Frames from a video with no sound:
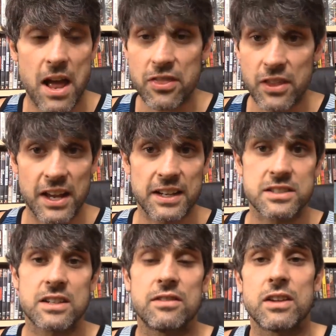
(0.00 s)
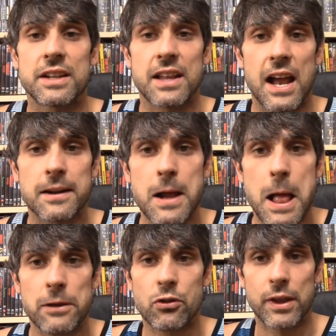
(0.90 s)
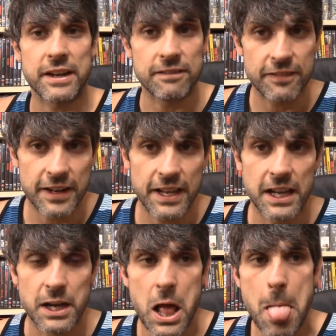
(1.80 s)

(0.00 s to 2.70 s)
ethnic and stuff like that, so they can fit in.